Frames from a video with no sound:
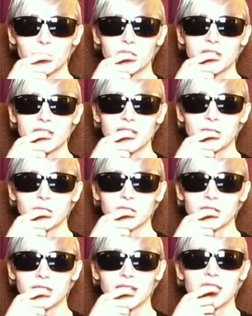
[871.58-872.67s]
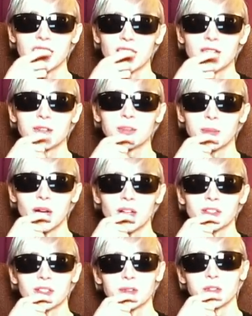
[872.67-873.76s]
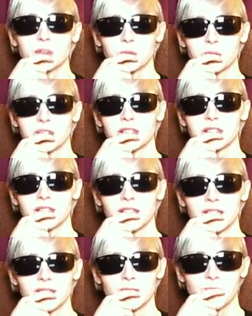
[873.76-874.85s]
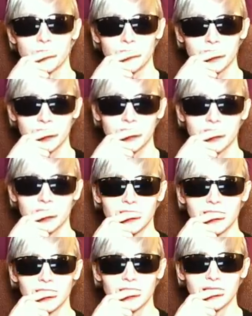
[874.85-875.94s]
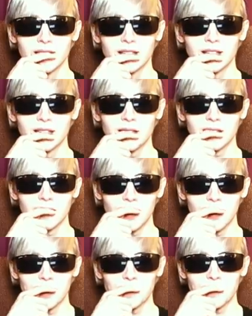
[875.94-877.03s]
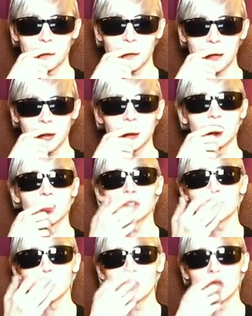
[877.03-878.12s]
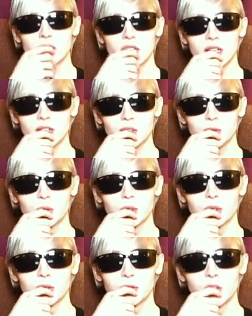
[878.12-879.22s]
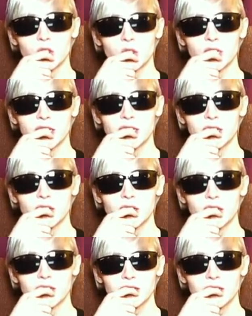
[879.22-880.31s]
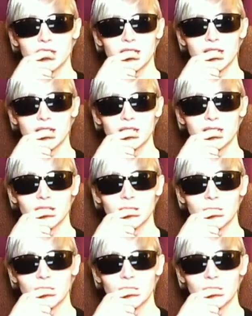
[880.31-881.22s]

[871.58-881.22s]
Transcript: We can never get enough positive stories. And yeah, thank you so much guys for joining in on this. And